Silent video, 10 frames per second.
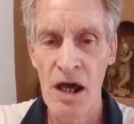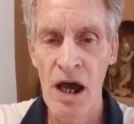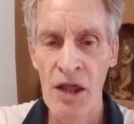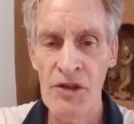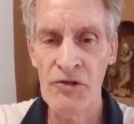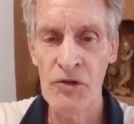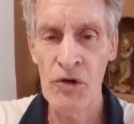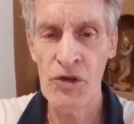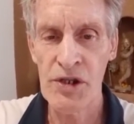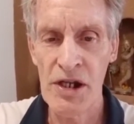are the
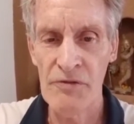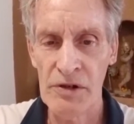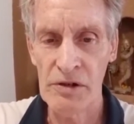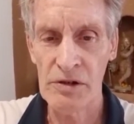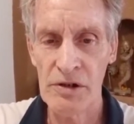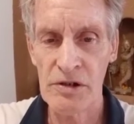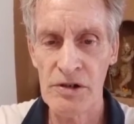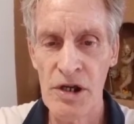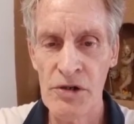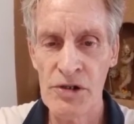fourth level,
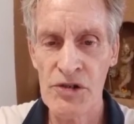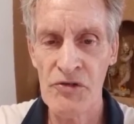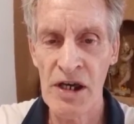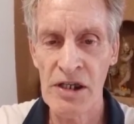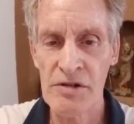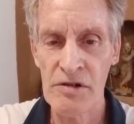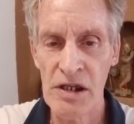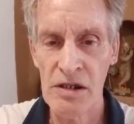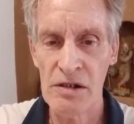known as Vaikari.